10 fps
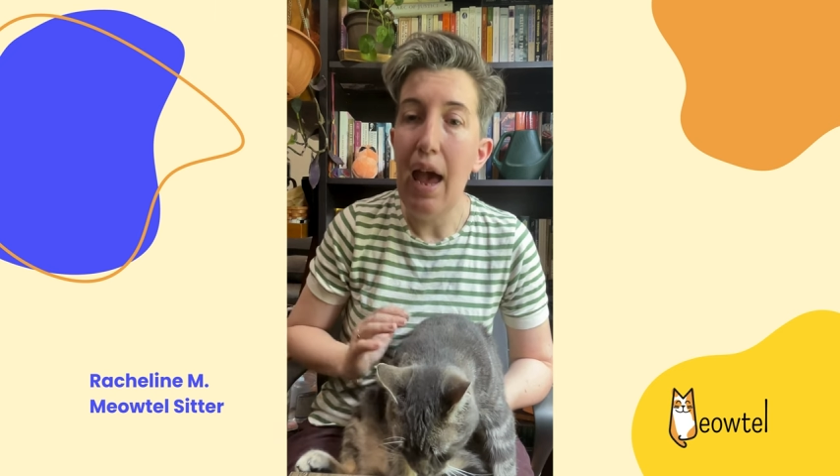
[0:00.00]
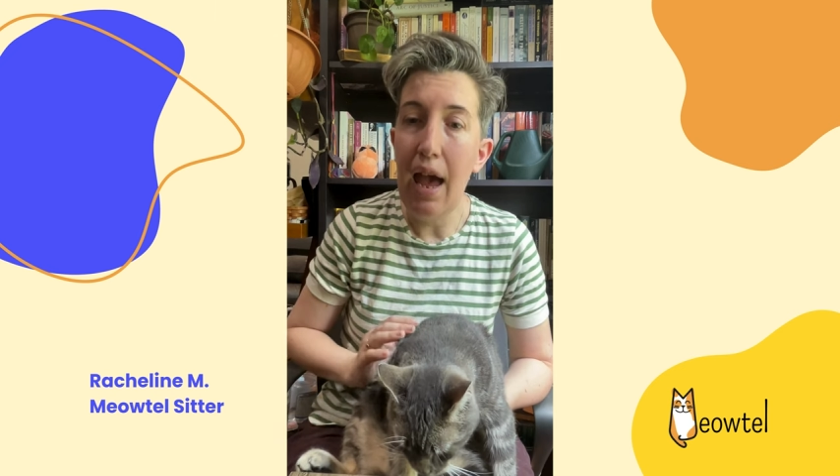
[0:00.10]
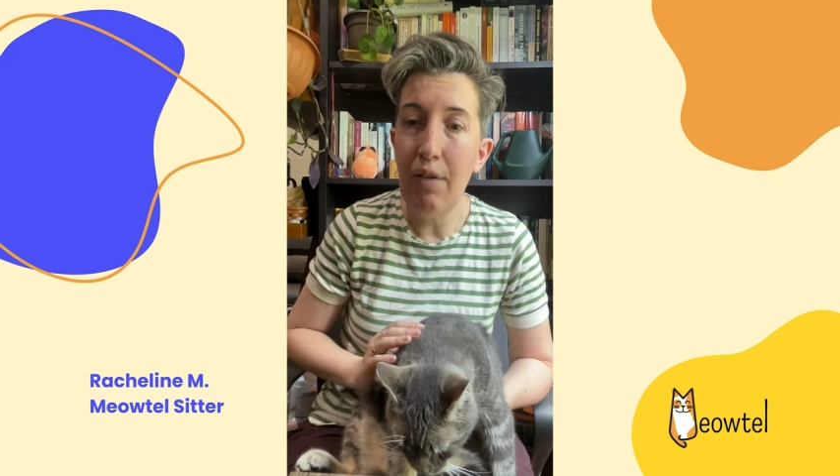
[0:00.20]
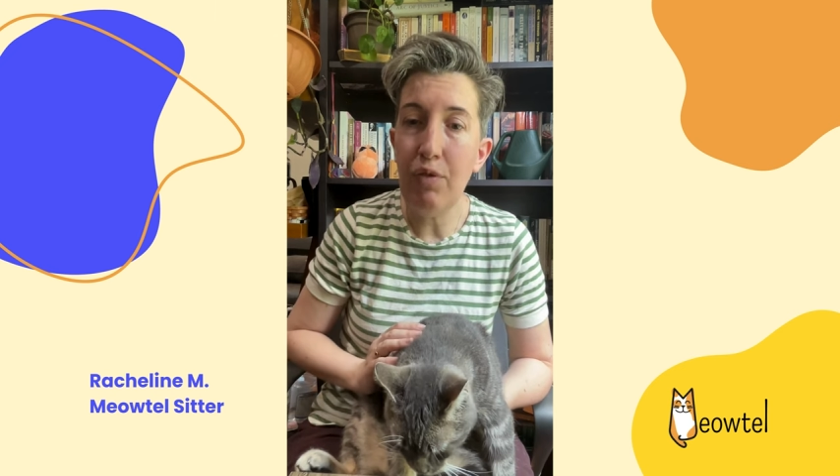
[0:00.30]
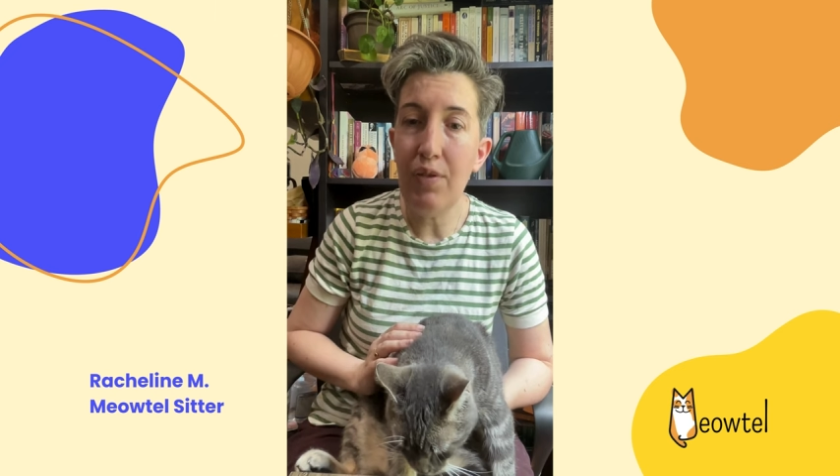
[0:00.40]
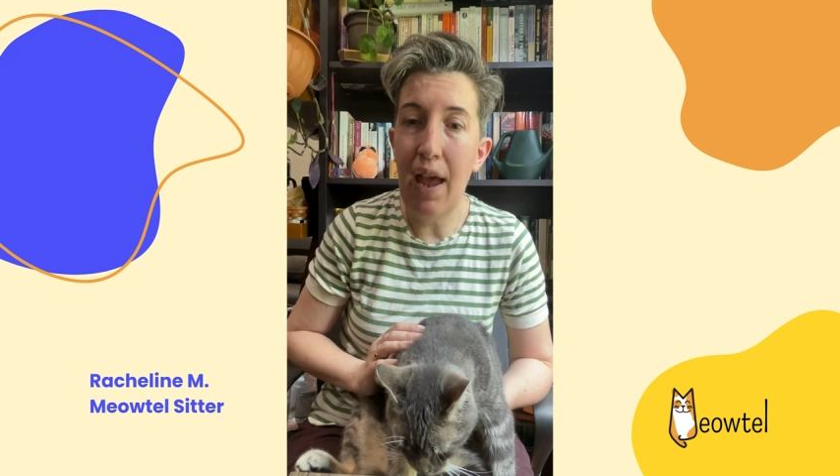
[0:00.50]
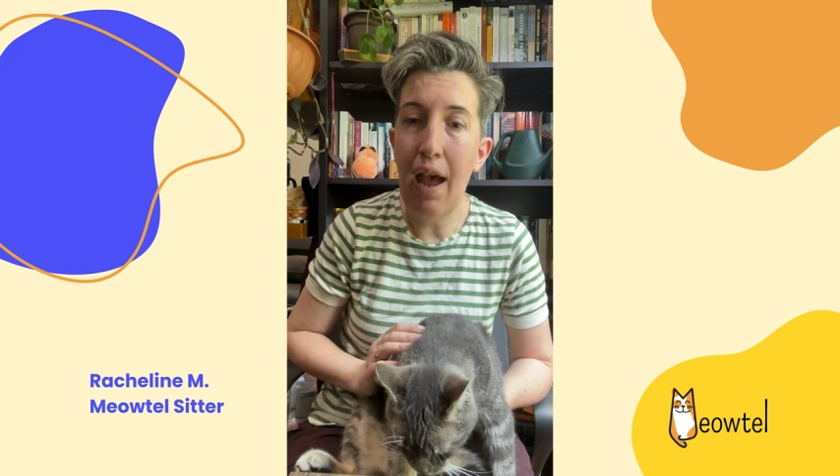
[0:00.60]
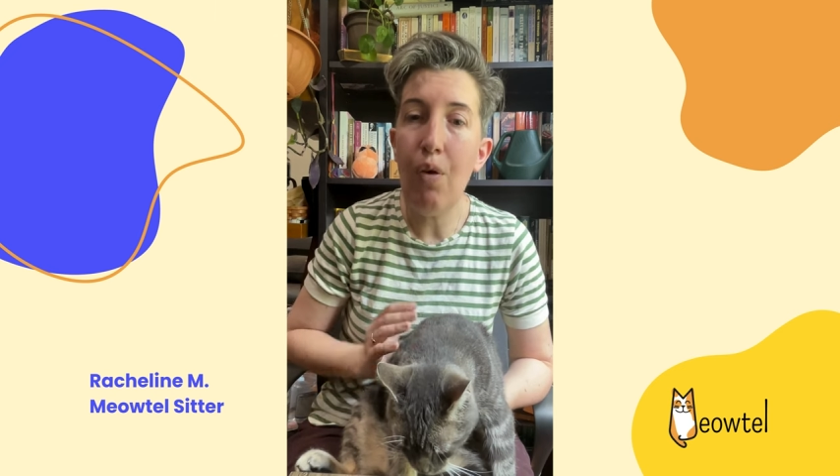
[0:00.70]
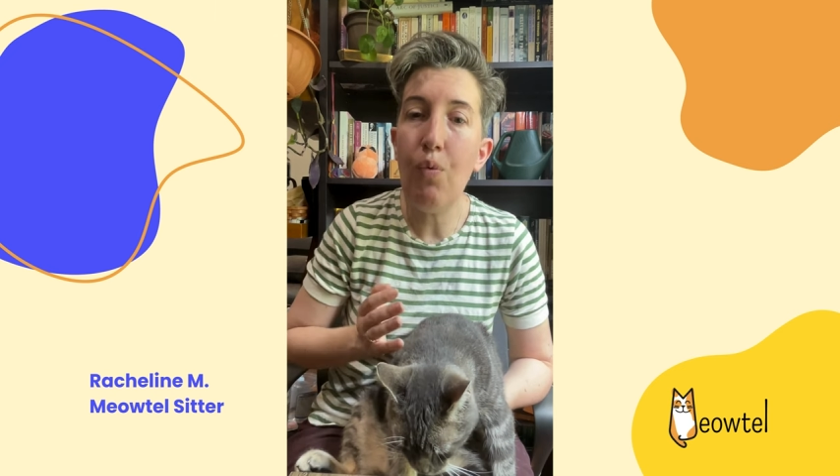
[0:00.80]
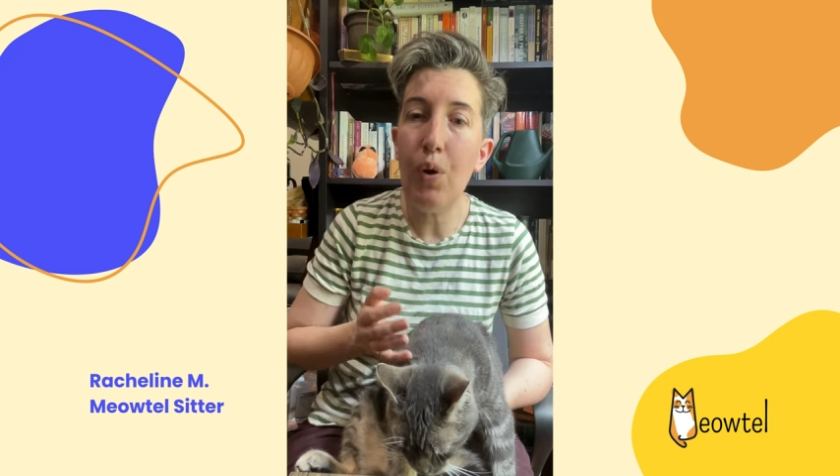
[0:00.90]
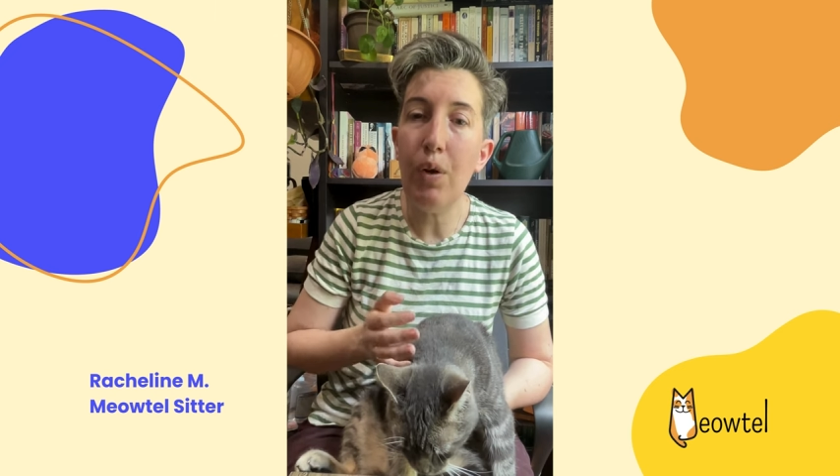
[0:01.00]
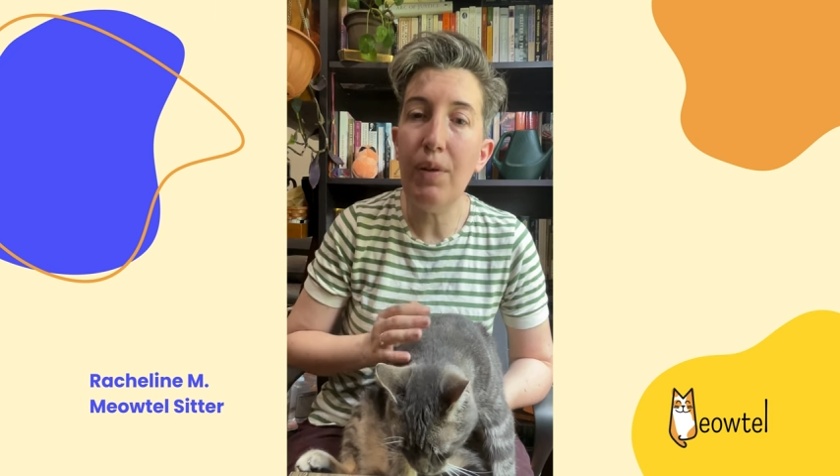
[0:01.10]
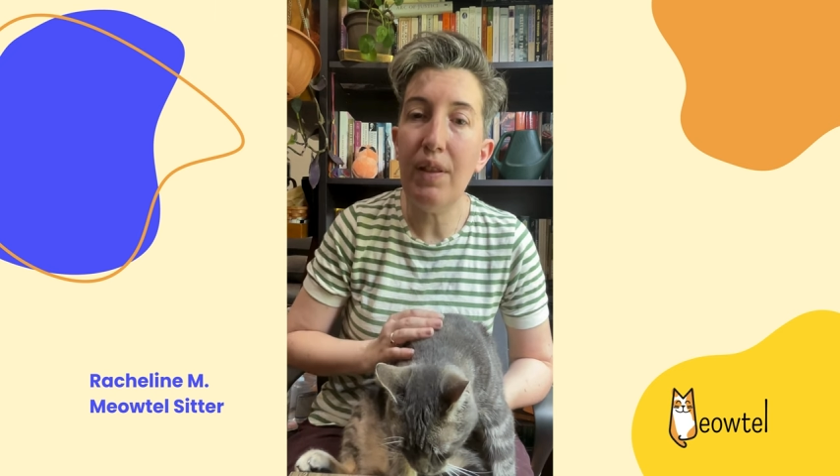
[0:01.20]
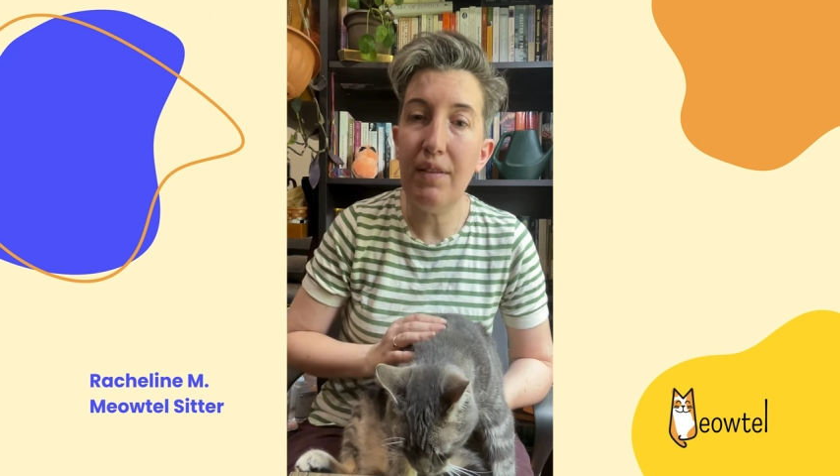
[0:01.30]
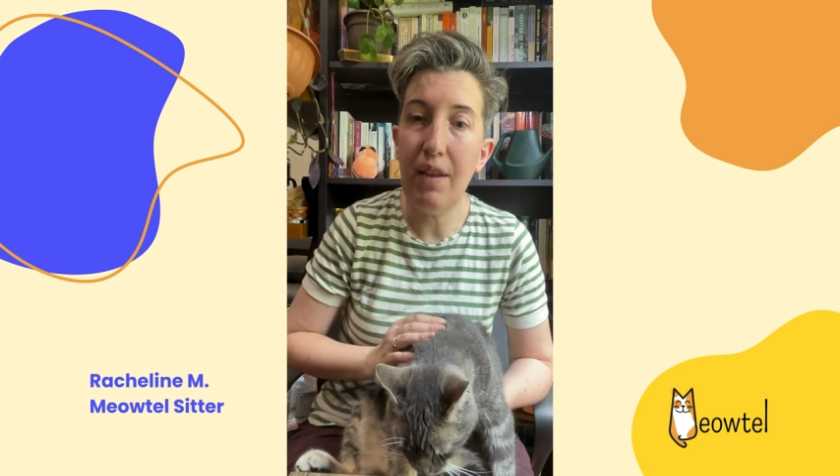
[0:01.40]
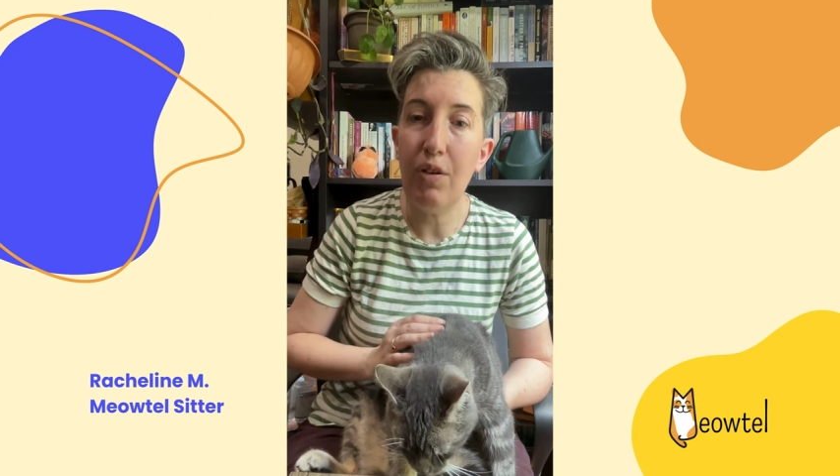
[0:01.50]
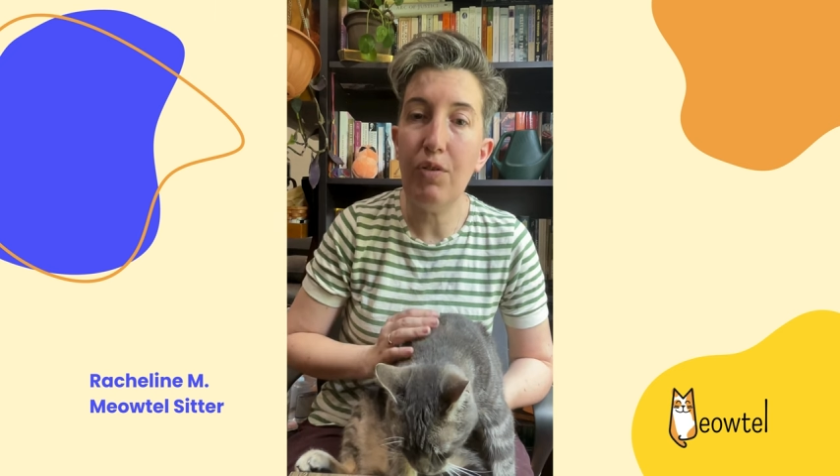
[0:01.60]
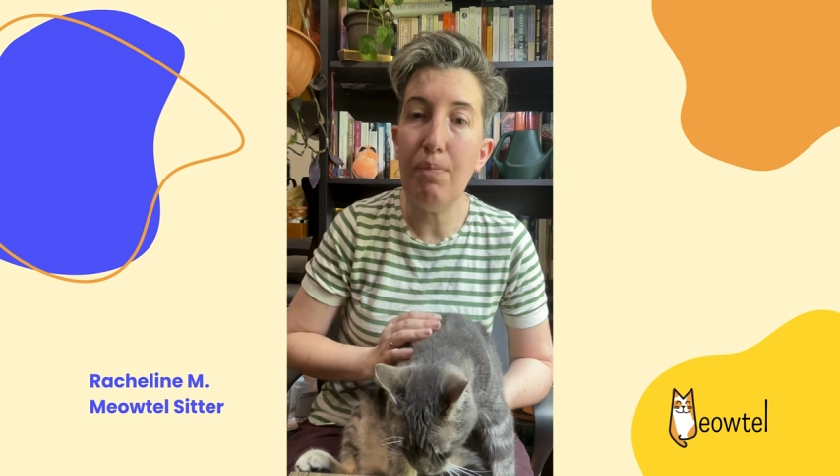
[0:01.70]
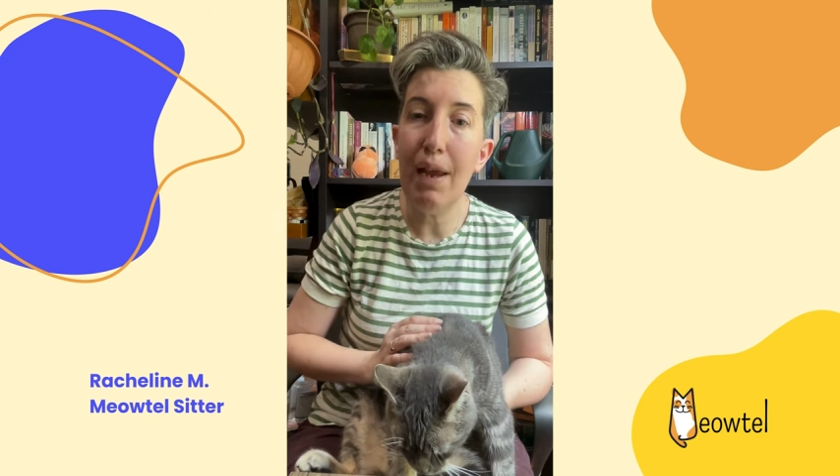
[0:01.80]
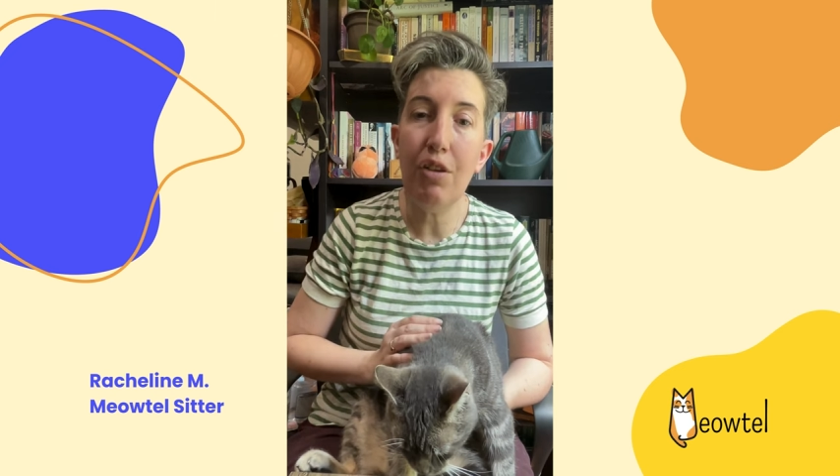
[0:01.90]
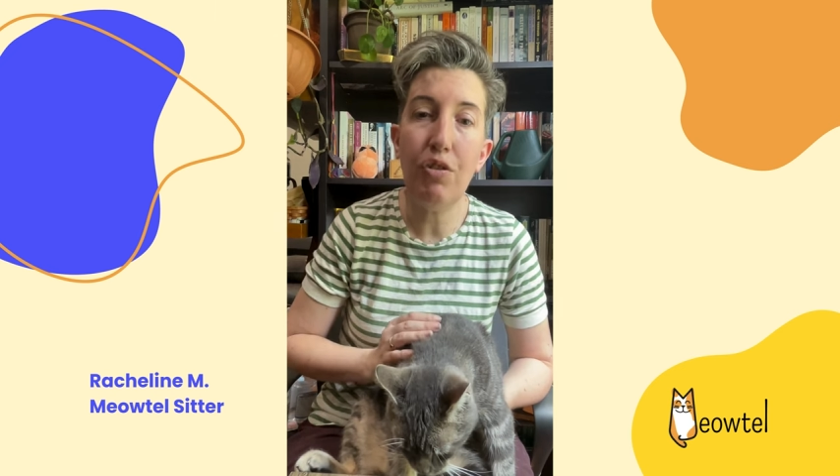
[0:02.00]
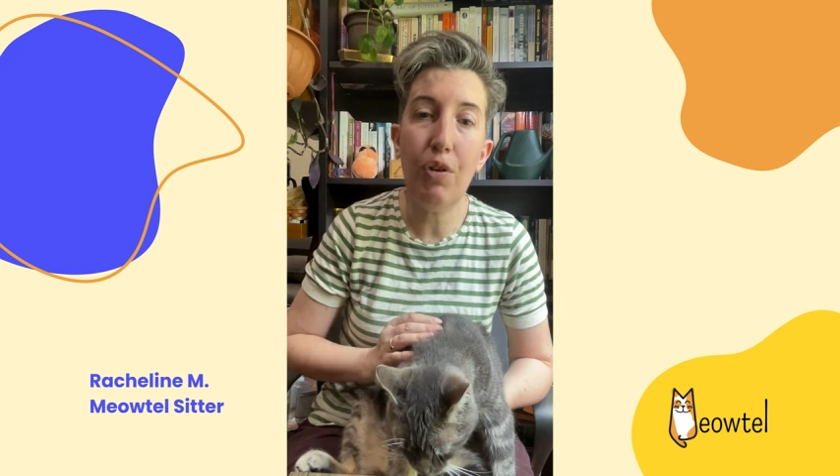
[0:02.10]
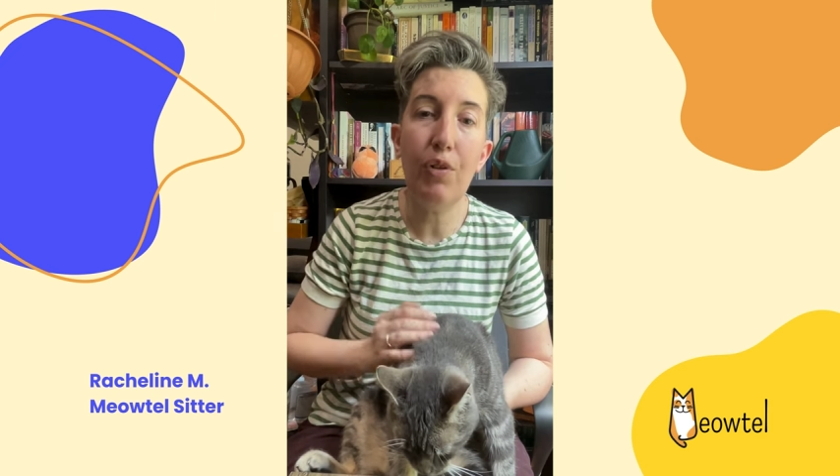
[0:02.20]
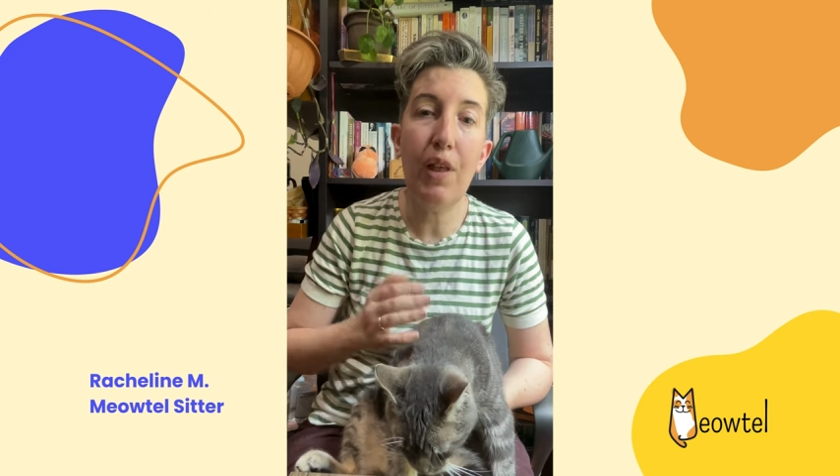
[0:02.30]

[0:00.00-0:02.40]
After that, work with the sitter to make sure